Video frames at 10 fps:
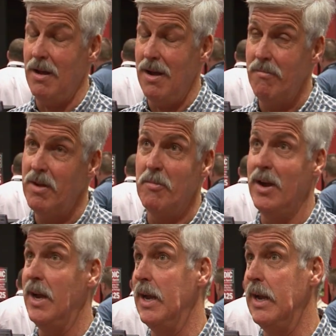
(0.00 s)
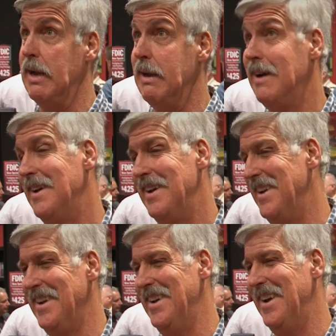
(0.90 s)
I'm in my,
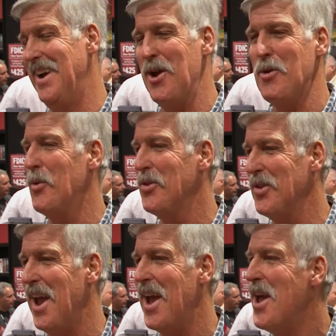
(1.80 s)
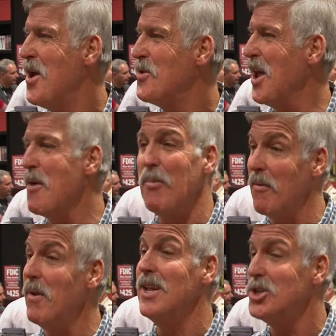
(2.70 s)
I don't want to say it, but
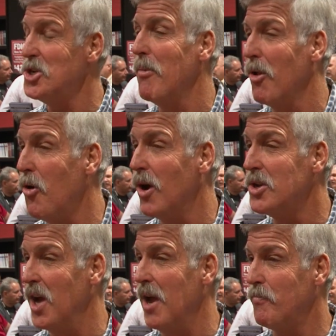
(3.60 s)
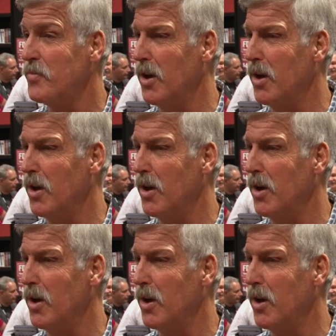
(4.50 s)
I've been in this job a long time,